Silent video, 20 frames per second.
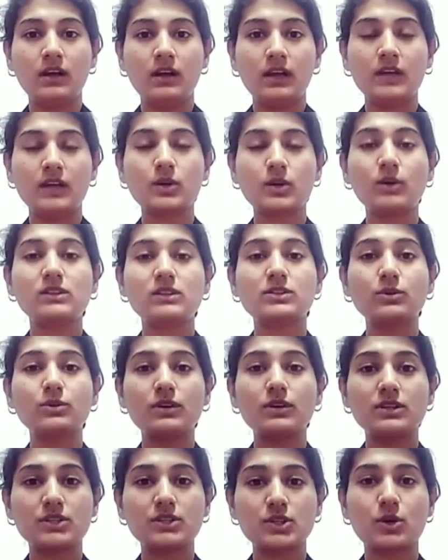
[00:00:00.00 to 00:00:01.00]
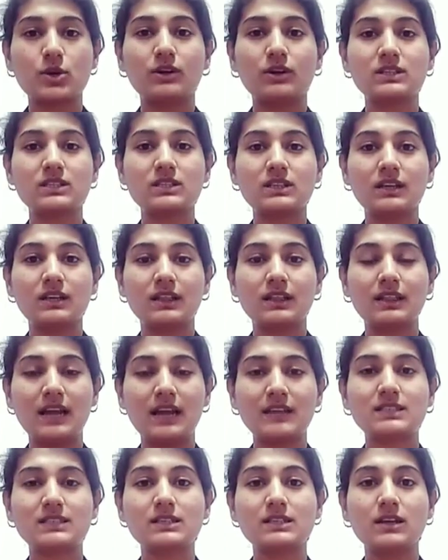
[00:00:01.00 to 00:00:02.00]
It also ensures
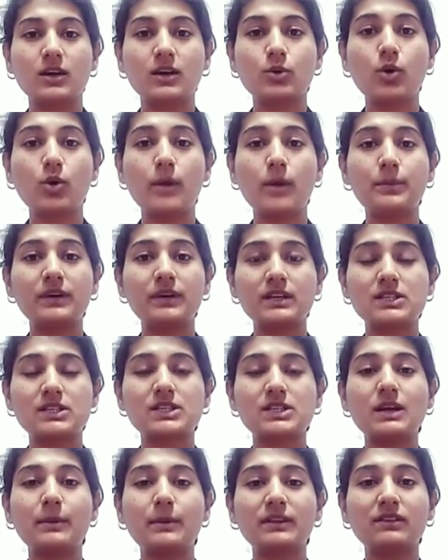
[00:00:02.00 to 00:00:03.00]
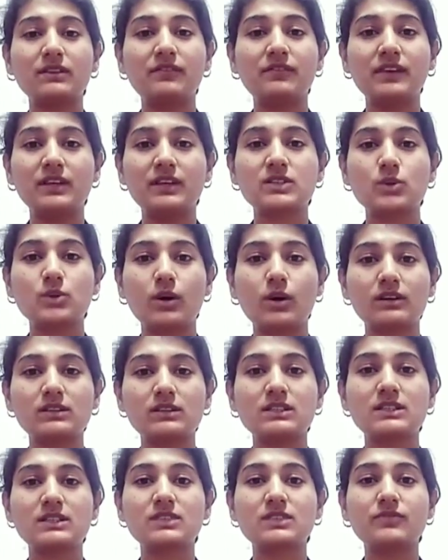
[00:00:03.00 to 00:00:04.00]
that cooperation among the various
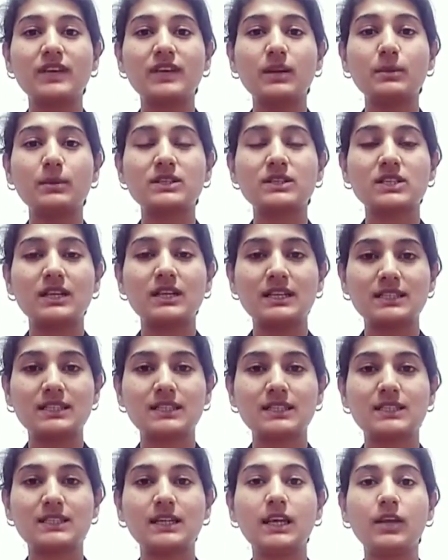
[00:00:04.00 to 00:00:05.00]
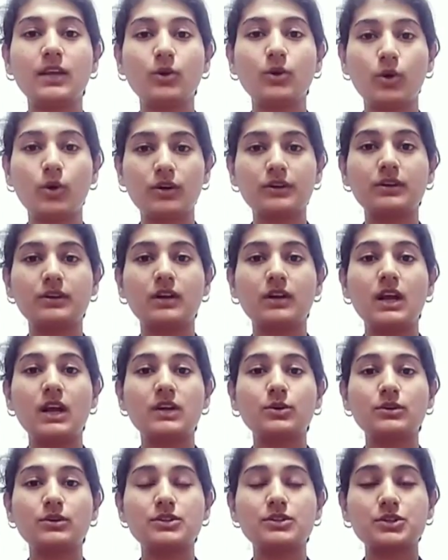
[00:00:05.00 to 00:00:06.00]
organs is very much necessary in order
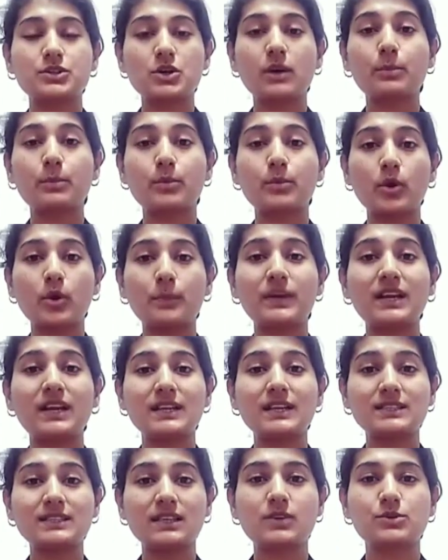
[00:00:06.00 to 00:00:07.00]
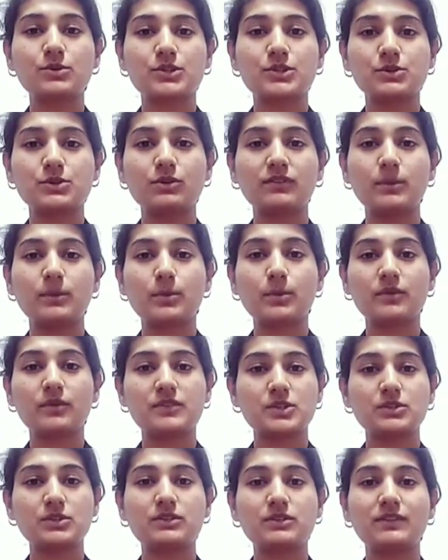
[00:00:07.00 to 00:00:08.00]
to ensure proper execution of the
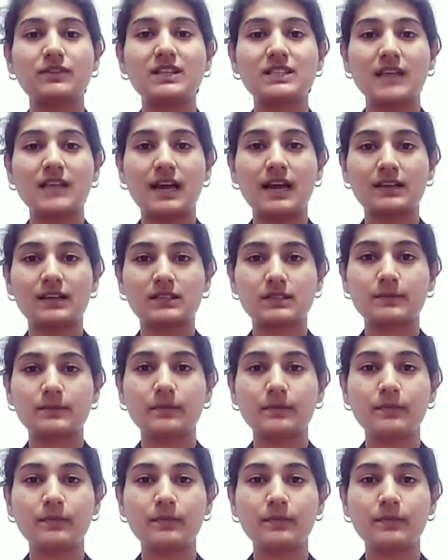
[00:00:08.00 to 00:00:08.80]
provisions of this act.